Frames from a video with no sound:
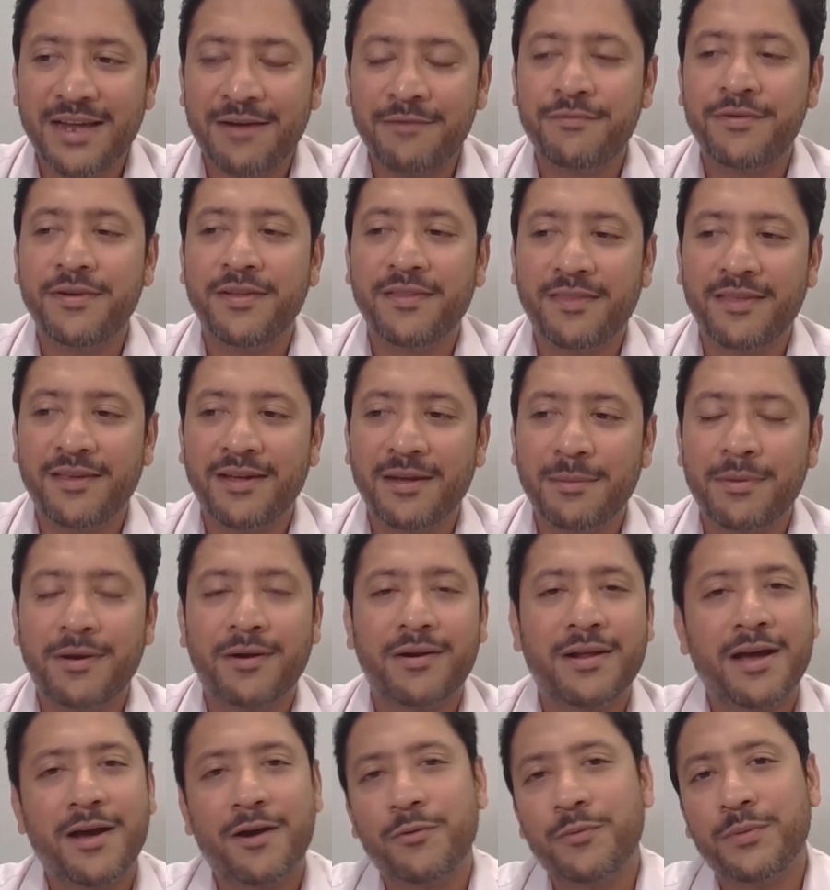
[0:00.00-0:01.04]
everything
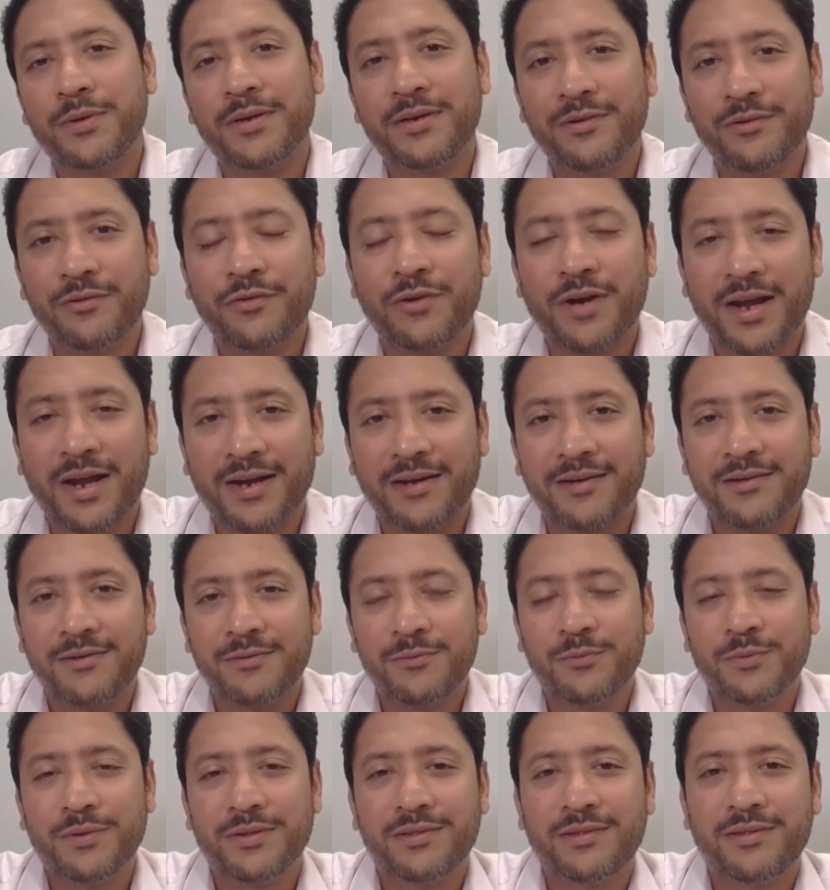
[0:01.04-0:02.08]
about how we
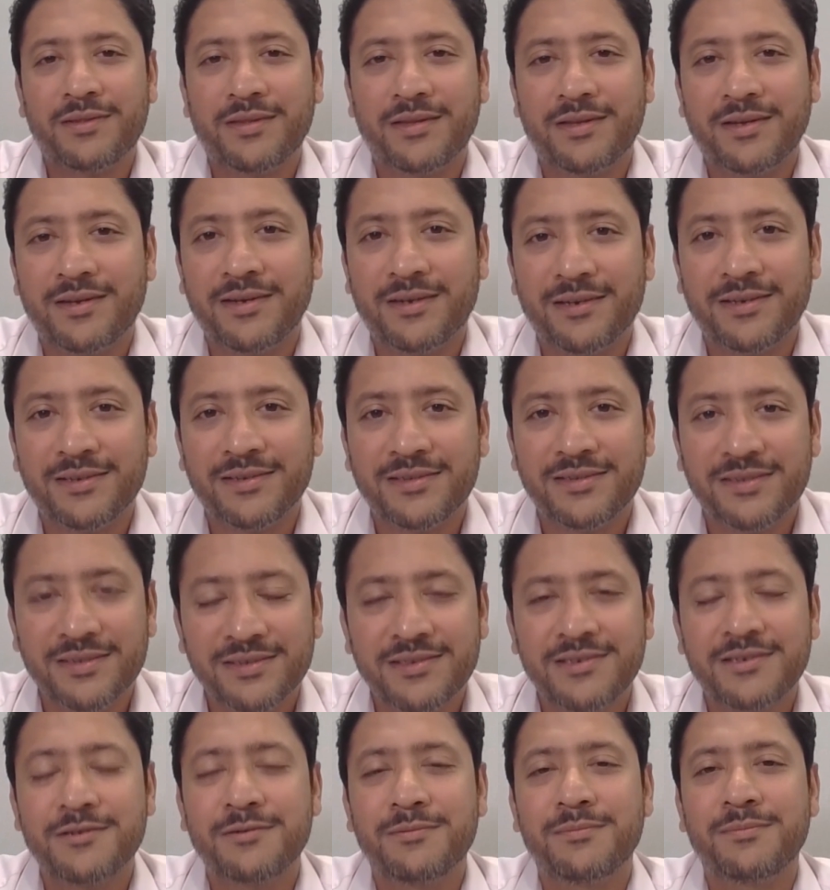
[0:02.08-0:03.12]
interact with
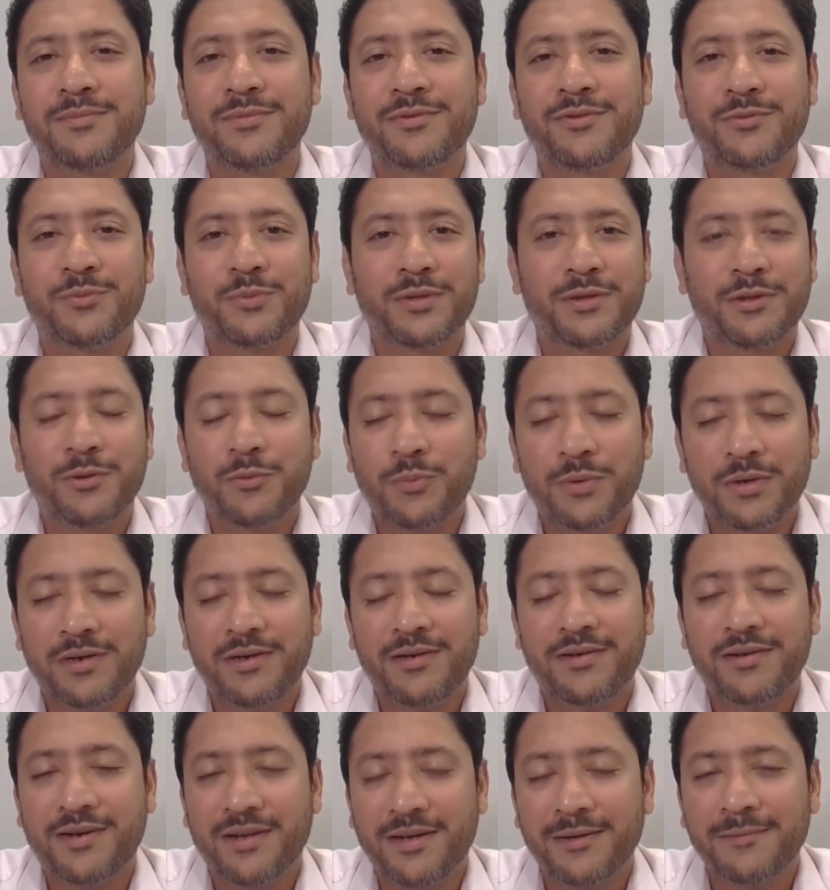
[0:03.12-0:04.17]
systems, with the
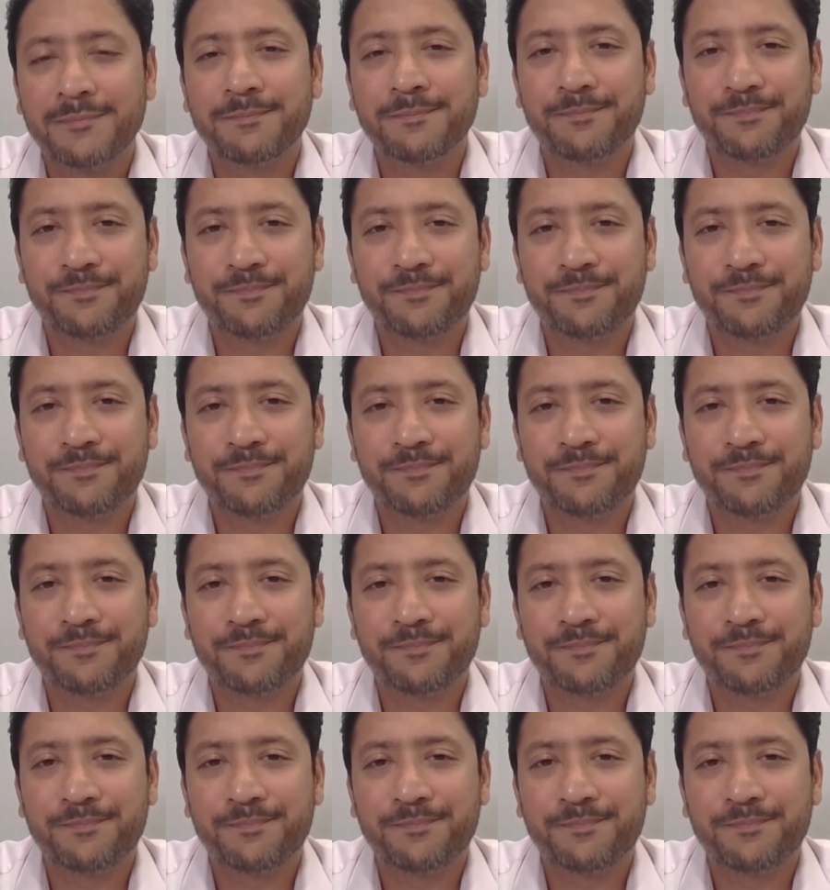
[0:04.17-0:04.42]
world today.